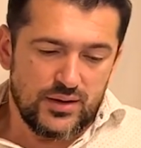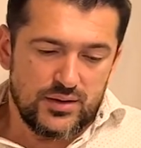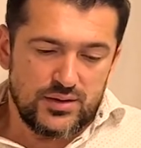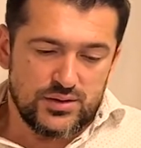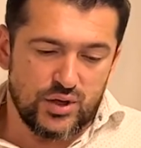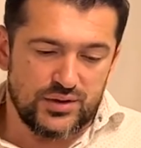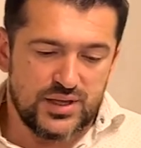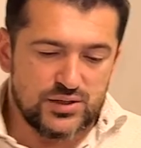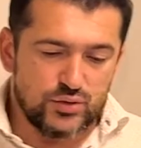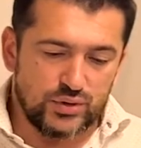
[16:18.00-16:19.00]
So
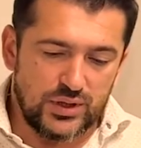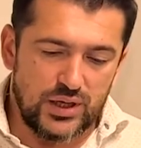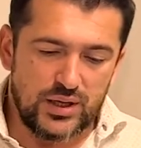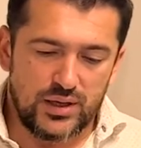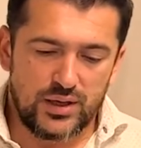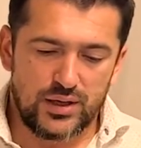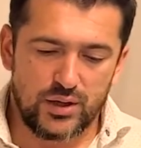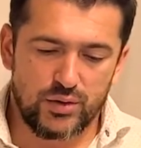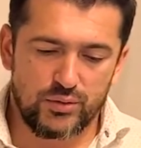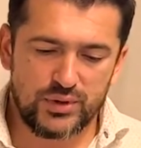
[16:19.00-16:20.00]
that's good.
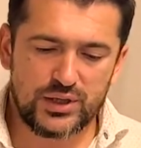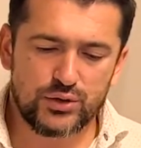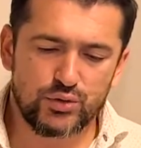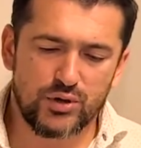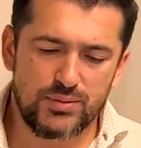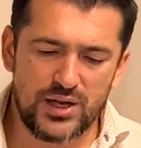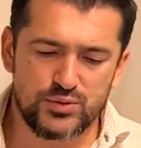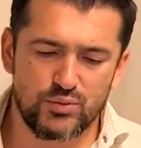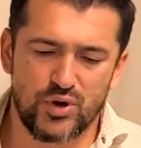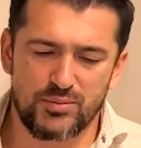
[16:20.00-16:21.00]
We can talk much
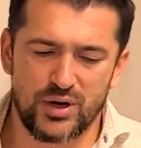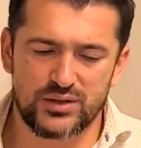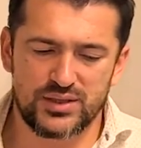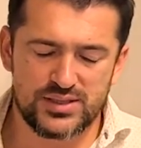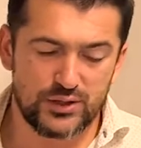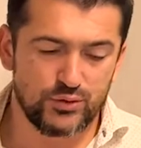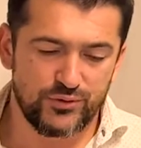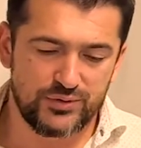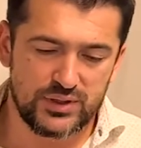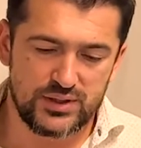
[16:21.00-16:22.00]
more about this. I don't
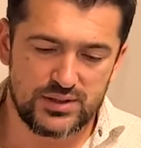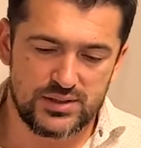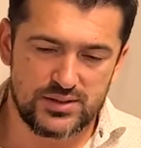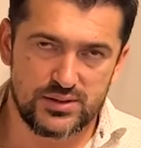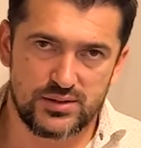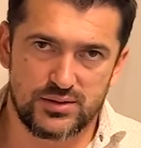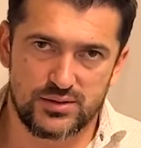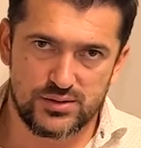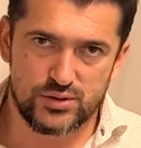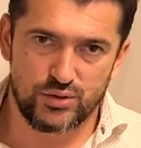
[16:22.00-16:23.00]
think it is
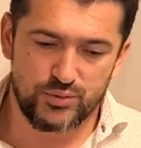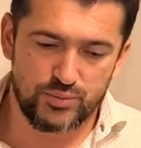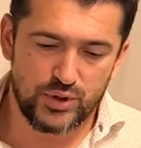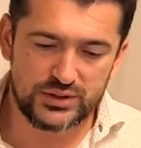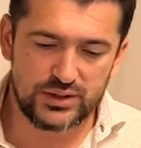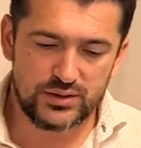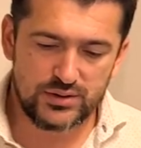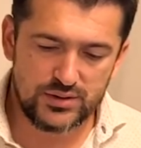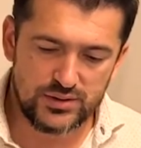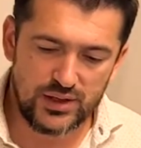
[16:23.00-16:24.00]
so important.
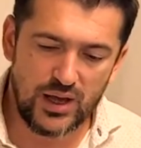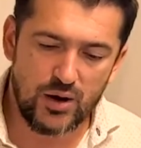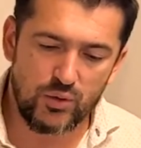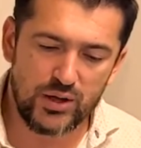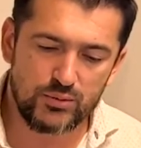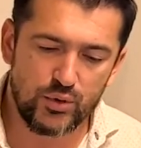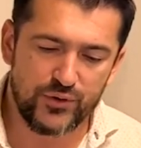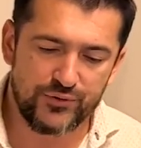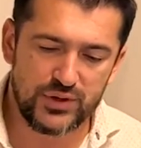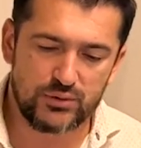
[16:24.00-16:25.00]
One more
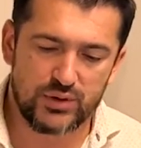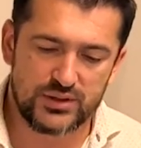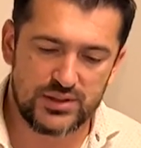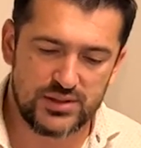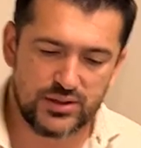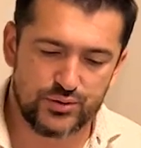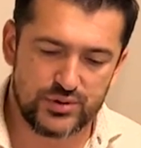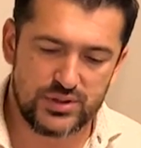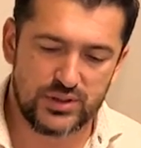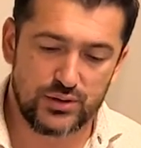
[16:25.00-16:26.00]
thing what is
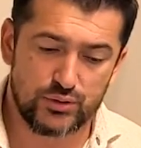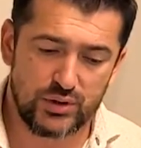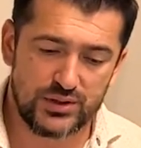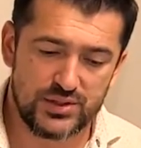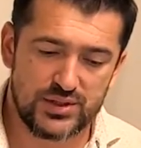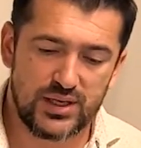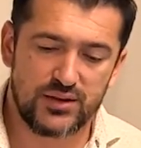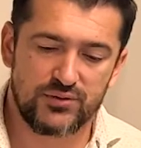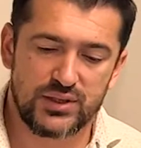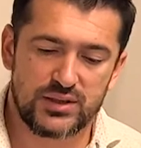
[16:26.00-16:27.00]
interesting to
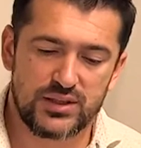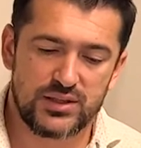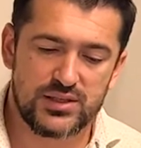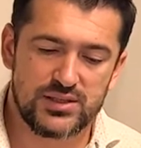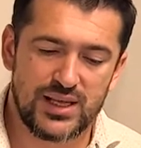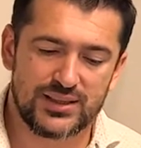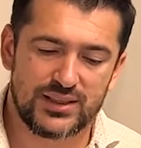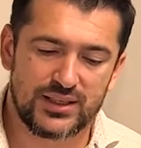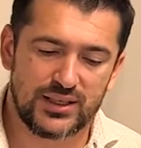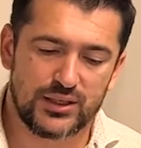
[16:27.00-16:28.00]
understand, that it is not
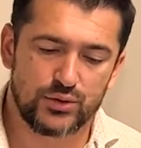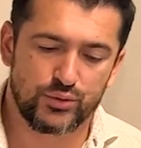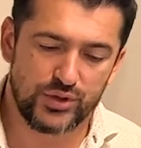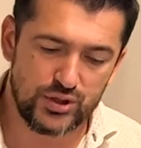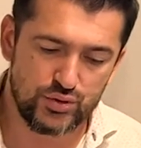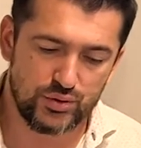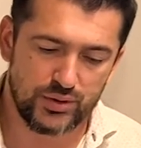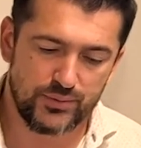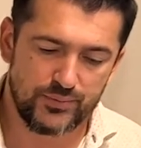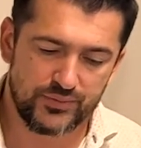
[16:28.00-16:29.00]
connected to region.
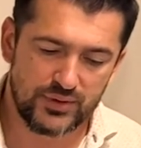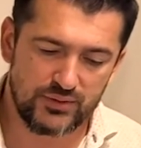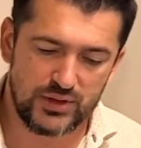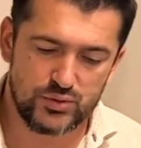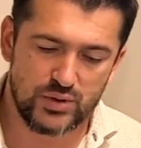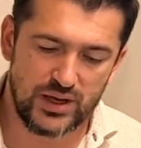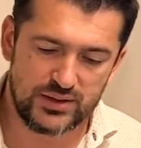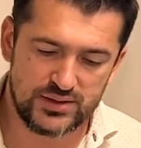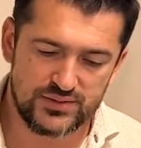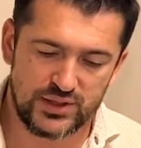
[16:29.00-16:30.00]
That's why it
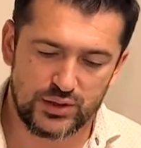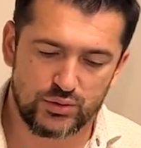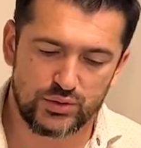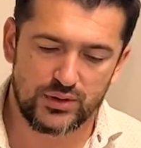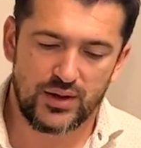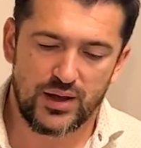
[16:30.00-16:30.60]
is very good.